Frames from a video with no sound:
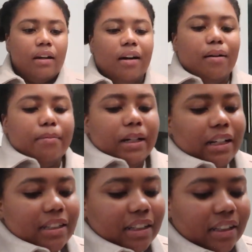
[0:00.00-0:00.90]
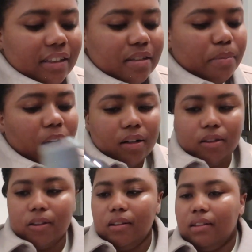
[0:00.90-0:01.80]
Um, I did get this
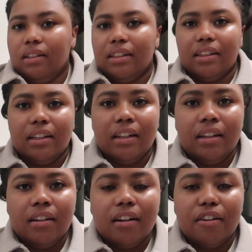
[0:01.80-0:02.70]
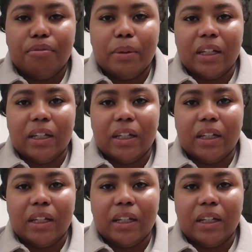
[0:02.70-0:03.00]
bottle of